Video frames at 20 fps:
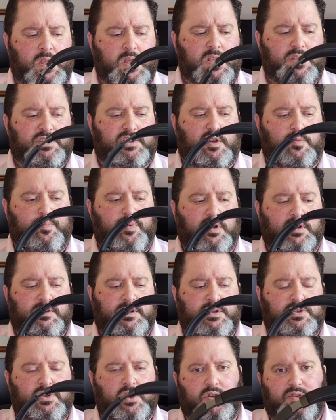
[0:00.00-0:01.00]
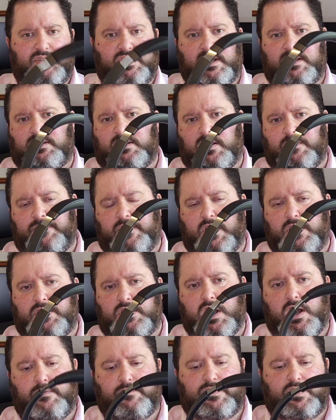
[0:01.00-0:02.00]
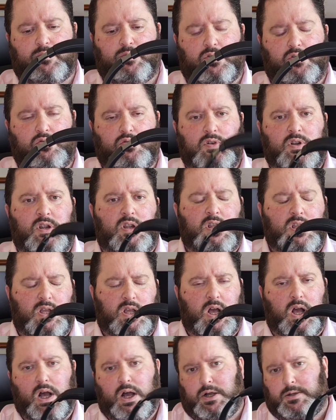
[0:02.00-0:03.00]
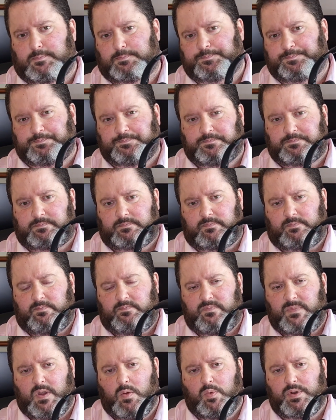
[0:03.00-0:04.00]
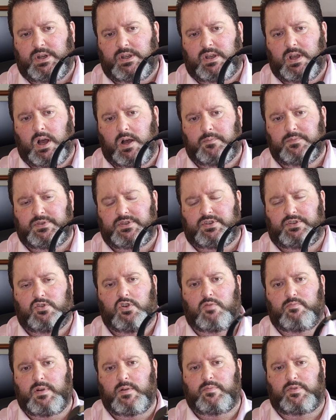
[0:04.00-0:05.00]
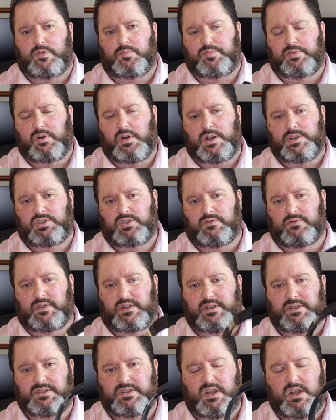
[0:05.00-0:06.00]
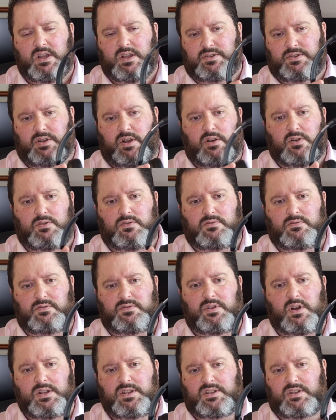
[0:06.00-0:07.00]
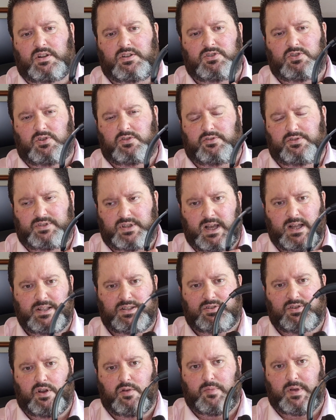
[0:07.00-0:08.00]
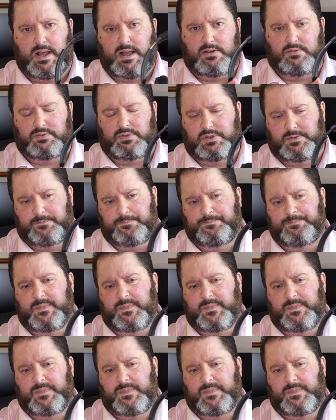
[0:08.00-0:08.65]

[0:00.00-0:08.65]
So putting these on, said they're very comfortable. When it comes, you've got to remember the price on these. So $99, £89.